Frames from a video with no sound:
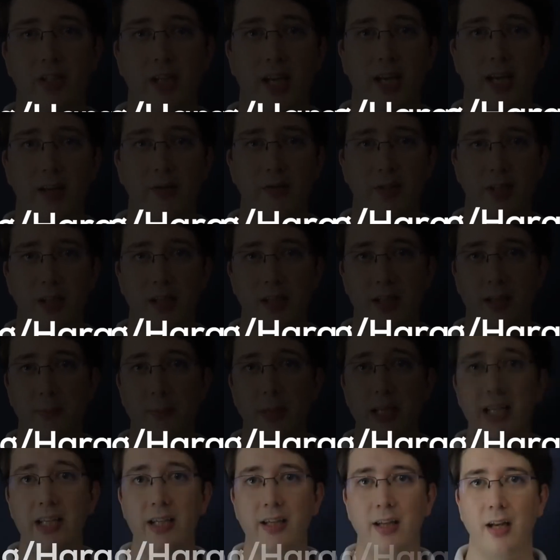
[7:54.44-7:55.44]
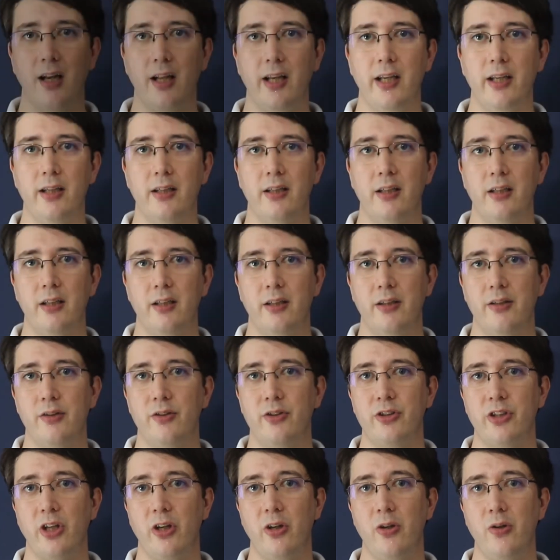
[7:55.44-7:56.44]
out immediately.
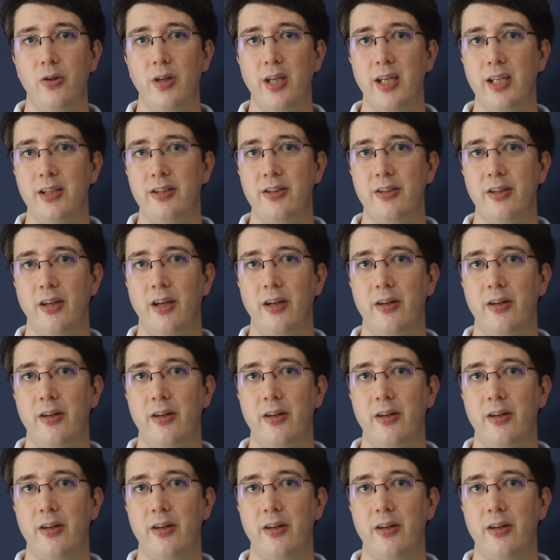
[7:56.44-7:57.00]
So it's